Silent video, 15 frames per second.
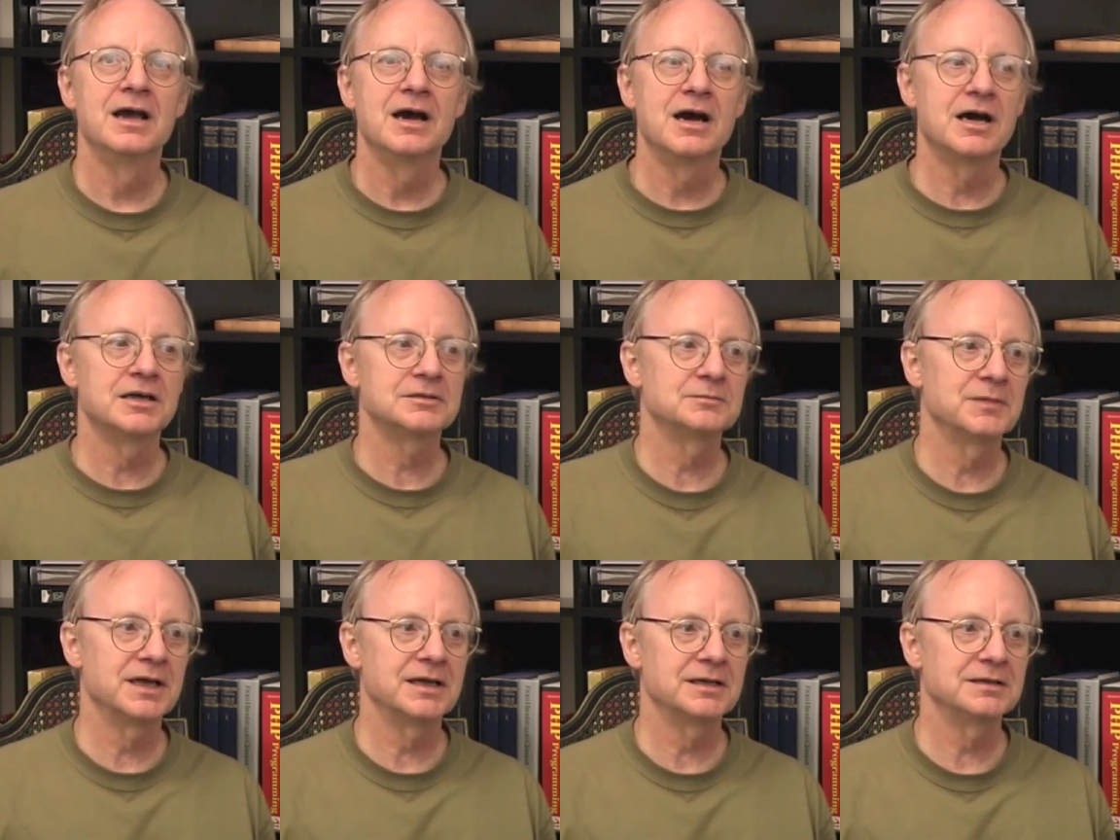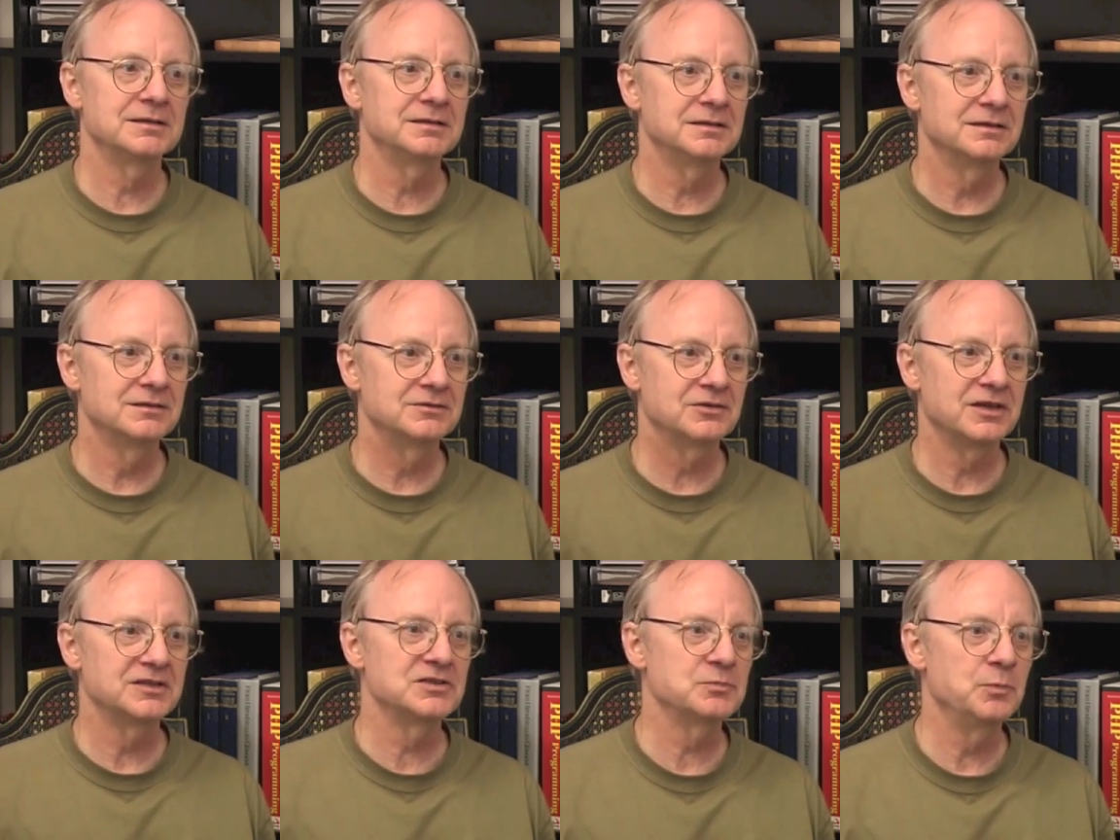"Hartmann,
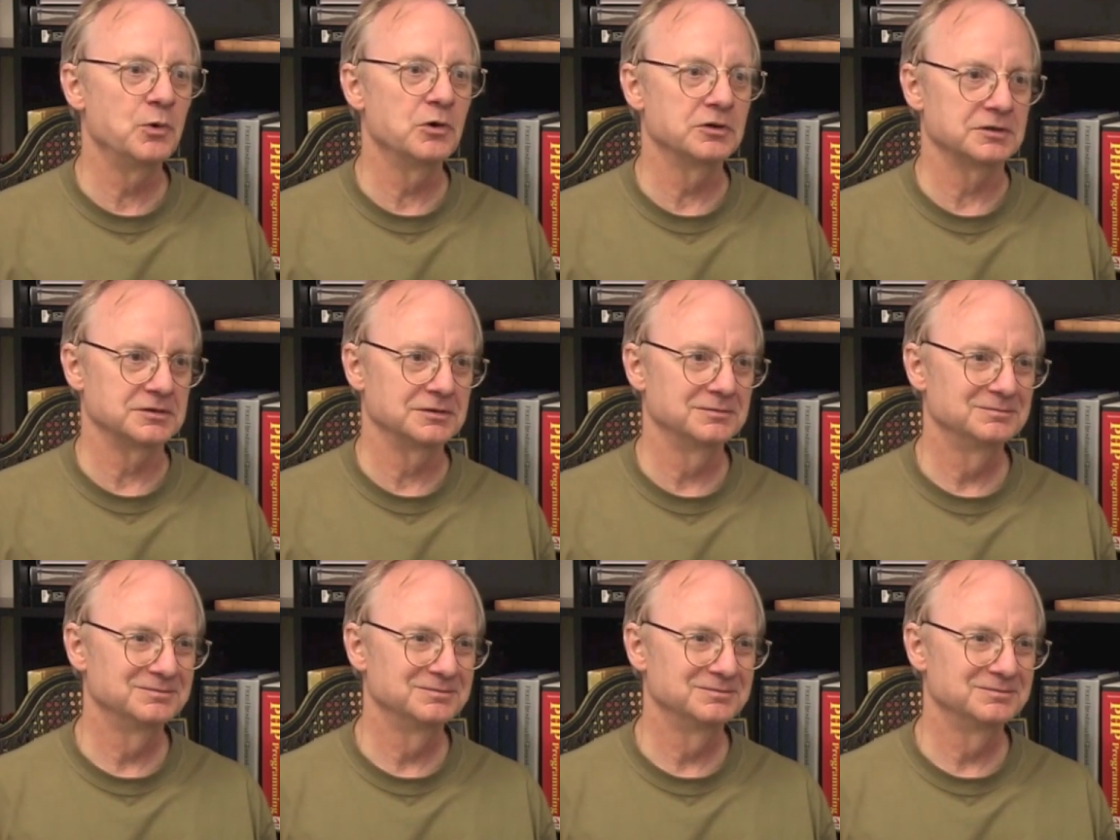transport."